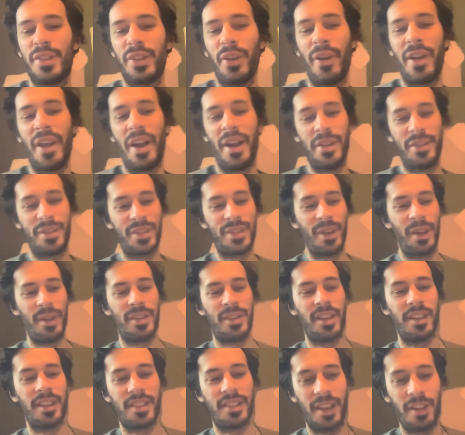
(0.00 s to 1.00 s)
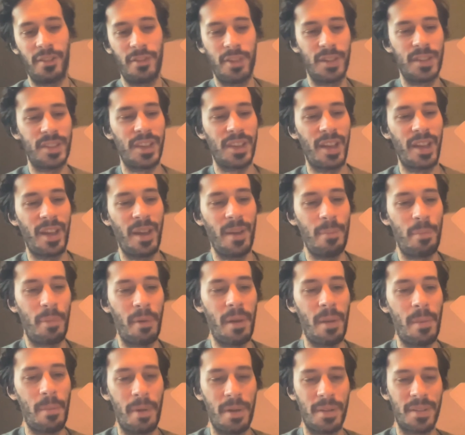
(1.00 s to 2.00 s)
sorry, David's
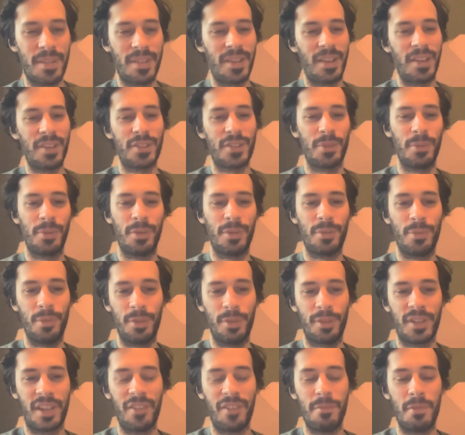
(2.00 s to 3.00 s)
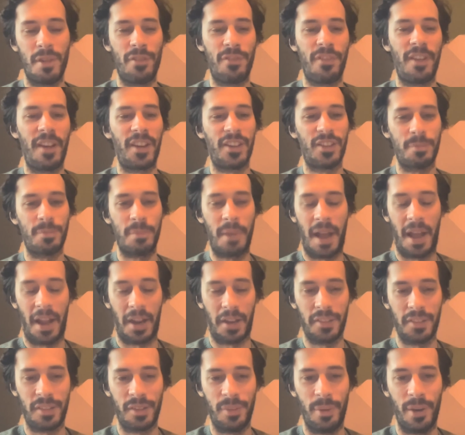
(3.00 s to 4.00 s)
brilliant presentation was giving me
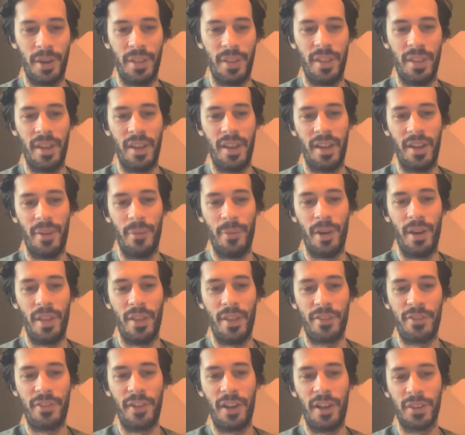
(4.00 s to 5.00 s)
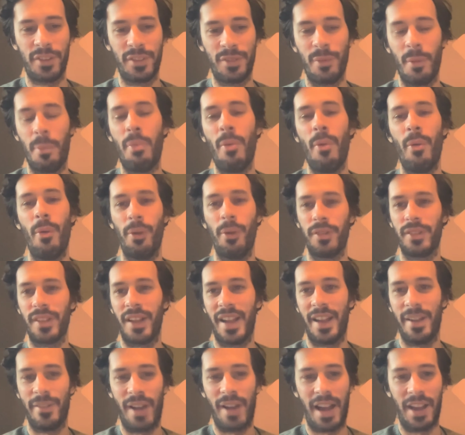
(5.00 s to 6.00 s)
flashbacks to one of the first reports
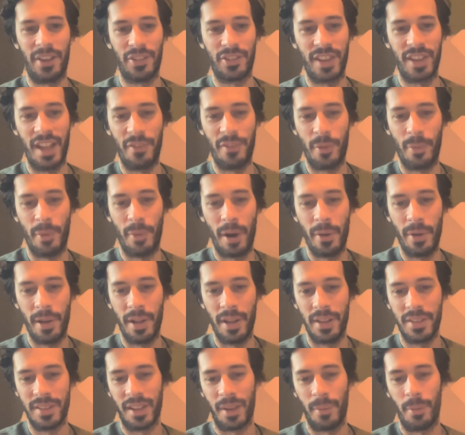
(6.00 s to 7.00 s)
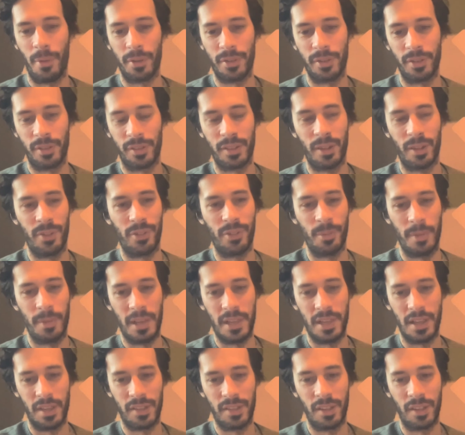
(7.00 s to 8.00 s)
I have actually ever wrote at Demos on social
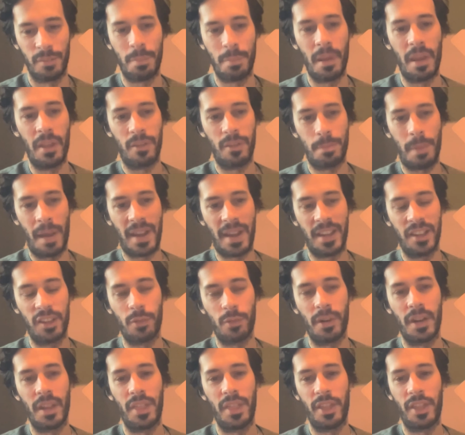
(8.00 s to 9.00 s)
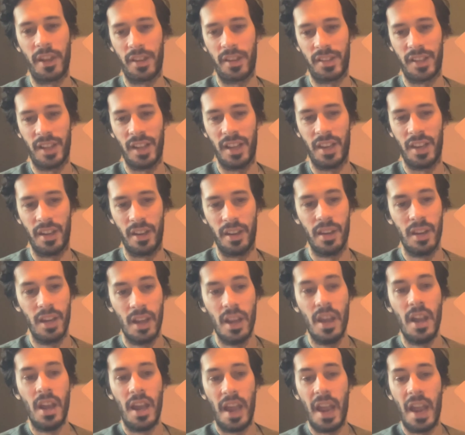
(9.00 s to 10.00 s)
media. So it's back in 2013, and
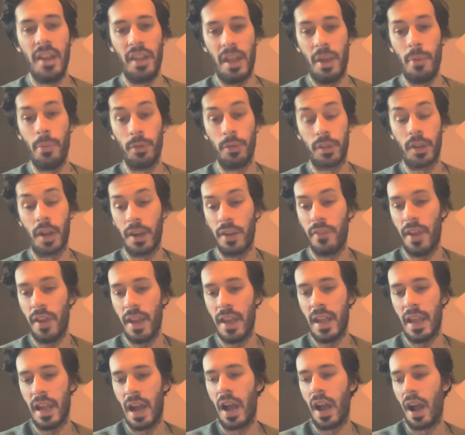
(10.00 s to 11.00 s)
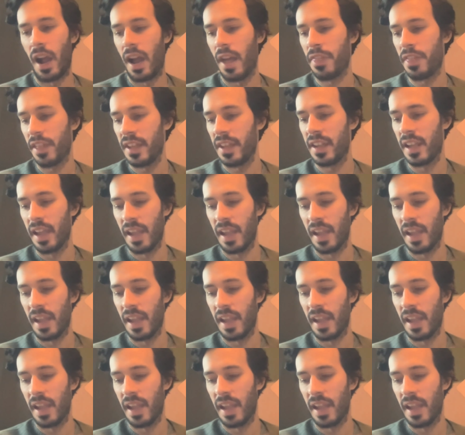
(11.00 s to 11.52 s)
it was kind of I think